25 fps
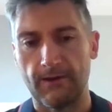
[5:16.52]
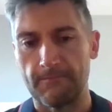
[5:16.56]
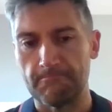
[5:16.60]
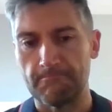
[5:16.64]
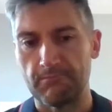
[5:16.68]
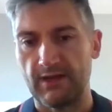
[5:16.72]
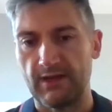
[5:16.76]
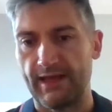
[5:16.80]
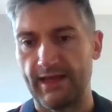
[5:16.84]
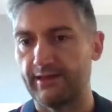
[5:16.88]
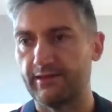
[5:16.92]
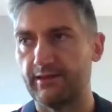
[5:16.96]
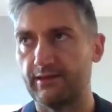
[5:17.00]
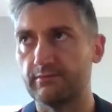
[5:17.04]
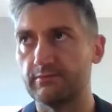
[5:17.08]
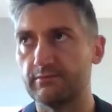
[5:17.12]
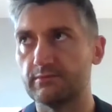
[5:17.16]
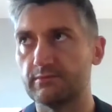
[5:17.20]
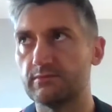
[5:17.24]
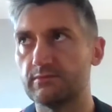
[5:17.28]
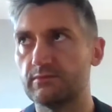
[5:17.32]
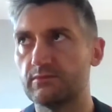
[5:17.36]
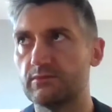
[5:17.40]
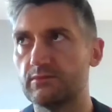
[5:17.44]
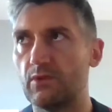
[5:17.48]
Like
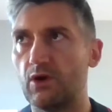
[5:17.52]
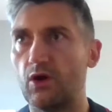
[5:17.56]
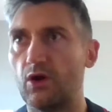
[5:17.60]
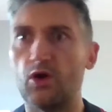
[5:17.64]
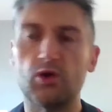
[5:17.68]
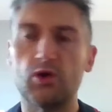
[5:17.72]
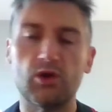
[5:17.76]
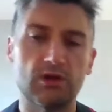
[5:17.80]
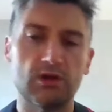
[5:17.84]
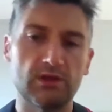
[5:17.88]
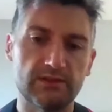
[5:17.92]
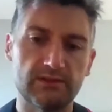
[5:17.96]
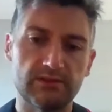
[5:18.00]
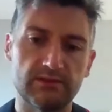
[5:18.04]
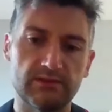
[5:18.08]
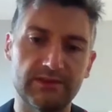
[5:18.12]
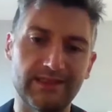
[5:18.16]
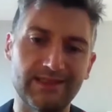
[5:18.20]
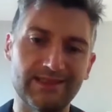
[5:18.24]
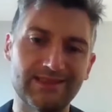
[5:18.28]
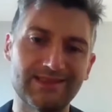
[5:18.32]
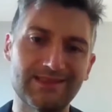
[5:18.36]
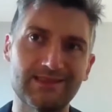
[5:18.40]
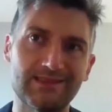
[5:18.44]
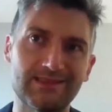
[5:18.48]
all
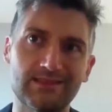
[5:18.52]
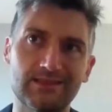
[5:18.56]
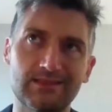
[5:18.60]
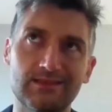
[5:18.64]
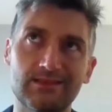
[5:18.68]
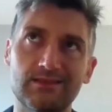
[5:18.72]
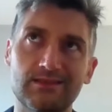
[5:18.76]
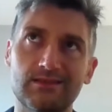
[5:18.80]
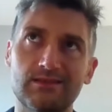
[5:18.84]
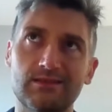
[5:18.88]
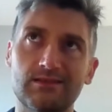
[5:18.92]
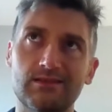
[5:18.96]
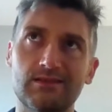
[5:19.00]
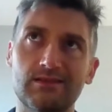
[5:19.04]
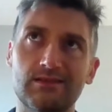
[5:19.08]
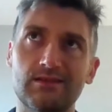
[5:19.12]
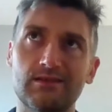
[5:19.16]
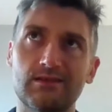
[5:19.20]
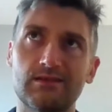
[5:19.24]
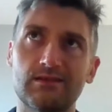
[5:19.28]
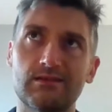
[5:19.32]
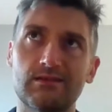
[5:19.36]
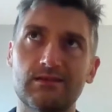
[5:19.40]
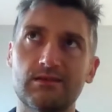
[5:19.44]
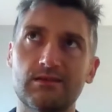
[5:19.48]
this
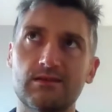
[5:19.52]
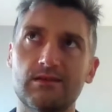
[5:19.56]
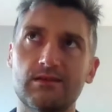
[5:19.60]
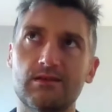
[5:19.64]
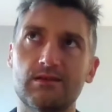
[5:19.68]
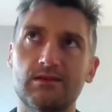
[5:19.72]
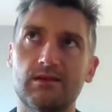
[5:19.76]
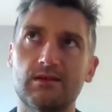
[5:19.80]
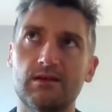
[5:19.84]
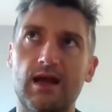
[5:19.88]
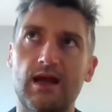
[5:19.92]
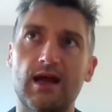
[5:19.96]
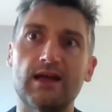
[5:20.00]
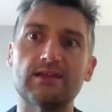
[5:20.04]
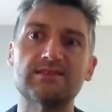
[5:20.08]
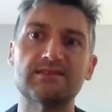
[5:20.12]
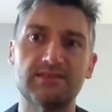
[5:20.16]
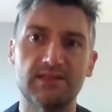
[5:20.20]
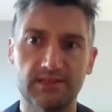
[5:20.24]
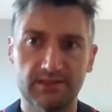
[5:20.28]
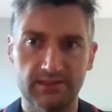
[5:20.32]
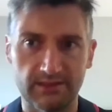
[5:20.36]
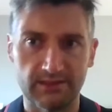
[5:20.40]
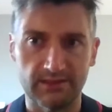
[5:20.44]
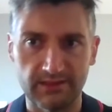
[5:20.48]

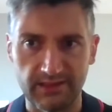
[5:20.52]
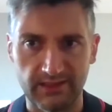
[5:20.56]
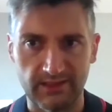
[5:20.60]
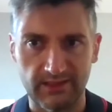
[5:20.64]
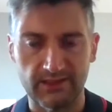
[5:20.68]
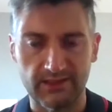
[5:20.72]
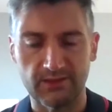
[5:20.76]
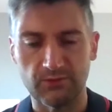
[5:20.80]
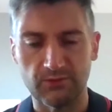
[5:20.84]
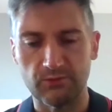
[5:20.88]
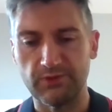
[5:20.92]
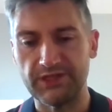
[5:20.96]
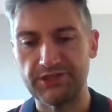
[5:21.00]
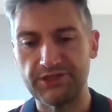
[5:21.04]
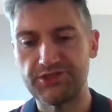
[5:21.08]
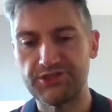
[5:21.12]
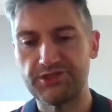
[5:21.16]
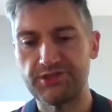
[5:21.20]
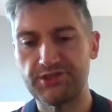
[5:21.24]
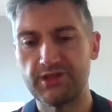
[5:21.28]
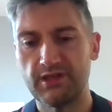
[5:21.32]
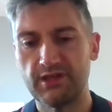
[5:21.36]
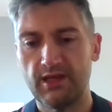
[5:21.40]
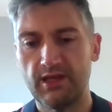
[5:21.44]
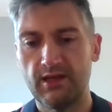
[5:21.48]
uncertainty,
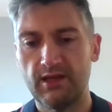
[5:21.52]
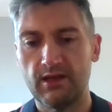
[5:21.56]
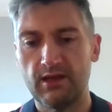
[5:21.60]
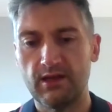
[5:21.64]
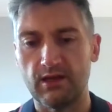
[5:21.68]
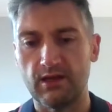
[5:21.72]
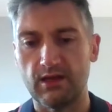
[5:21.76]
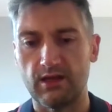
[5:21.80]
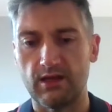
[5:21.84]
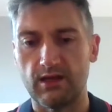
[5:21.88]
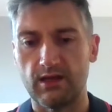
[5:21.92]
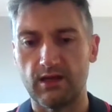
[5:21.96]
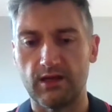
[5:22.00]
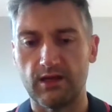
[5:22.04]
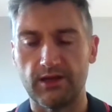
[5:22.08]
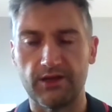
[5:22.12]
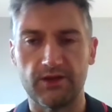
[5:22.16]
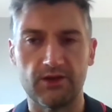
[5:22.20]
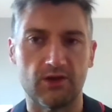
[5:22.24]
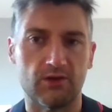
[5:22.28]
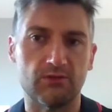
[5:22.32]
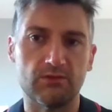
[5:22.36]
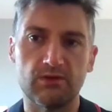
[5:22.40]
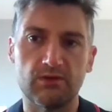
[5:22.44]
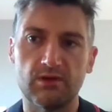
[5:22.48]
which
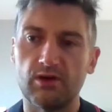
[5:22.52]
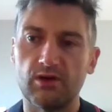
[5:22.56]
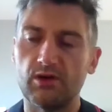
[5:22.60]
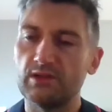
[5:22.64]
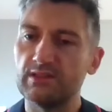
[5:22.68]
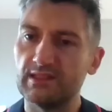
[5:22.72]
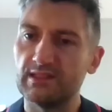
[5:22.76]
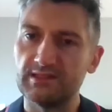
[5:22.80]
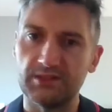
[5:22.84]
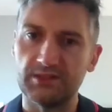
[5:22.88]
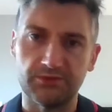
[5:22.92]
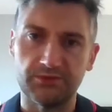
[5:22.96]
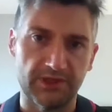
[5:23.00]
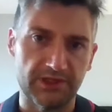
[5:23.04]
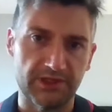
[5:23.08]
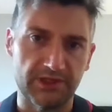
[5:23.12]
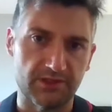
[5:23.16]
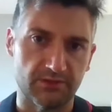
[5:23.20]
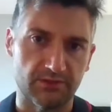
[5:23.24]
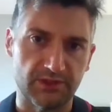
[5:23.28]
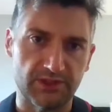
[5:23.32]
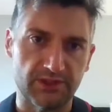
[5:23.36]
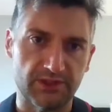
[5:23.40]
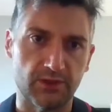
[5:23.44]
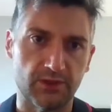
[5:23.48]
all the situation
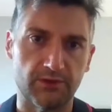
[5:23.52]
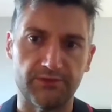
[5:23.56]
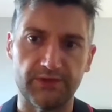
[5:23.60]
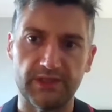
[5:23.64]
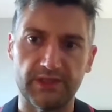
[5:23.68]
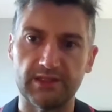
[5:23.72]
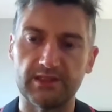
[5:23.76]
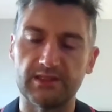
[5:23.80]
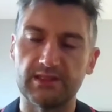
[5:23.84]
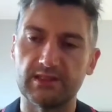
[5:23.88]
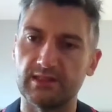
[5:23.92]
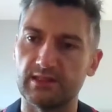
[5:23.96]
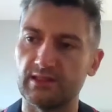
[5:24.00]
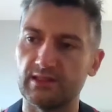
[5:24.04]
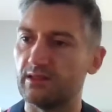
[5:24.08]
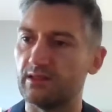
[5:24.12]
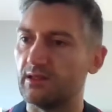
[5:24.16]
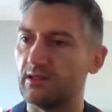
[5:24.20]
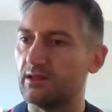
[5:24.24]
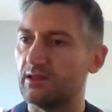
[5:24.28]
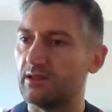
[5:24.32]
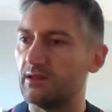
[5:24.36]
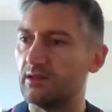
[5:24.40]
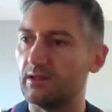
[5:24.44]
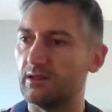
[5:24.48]
with COVID,
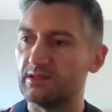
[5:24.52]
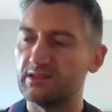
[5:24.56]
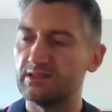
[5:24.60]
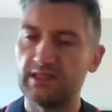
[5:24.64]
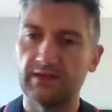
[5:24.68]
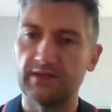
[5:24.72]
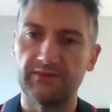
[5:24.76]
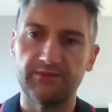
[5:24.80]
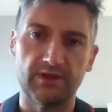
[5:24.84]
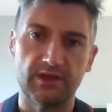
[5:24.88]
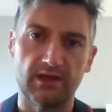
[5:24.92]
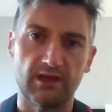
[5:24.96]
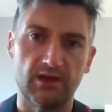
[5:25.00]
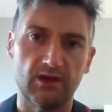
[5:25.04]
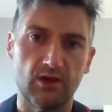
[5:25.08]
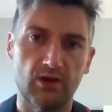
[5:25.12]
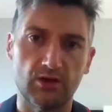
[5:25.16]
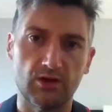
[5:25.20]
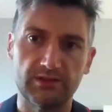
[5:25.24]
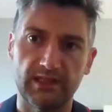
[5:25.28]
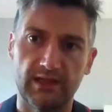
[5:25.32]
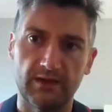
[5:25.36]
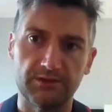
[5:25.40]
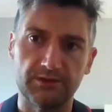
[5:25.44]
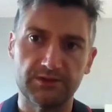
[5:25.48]
several
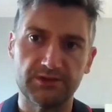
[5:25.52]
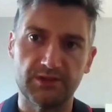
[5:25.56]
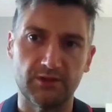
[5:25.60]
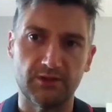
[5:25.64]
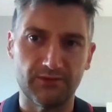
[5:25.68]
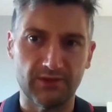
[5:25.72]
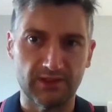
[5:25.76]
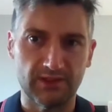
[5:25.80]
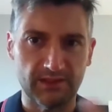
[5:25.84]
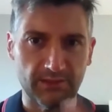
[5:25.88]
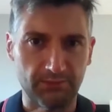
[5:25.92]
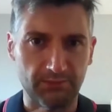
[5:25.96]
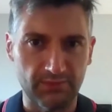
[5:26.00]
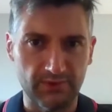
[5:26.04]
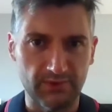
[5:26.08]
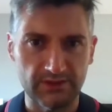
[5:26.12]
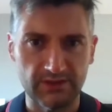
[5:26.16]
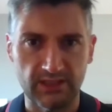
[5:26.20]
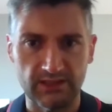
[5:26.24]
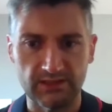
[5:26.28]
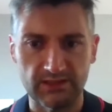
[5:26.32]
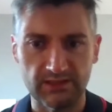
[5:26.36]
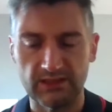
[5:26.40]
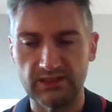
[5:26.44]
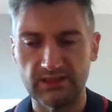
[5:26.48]
lockdowns all over
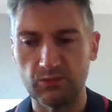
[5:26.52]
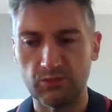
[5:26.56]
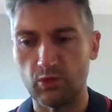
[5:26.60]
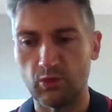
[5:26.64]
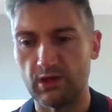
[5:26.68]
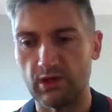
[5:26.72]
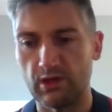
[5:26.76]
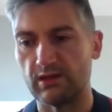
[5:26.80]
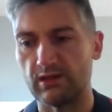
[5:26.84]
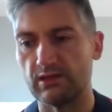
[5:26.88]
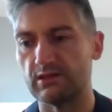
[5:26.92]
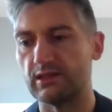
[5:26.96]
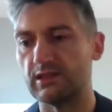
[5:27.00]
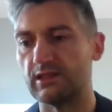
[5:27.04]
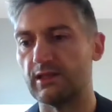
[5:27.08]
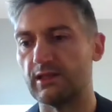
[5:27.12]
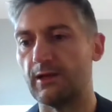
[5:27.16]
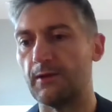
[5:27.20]
the world,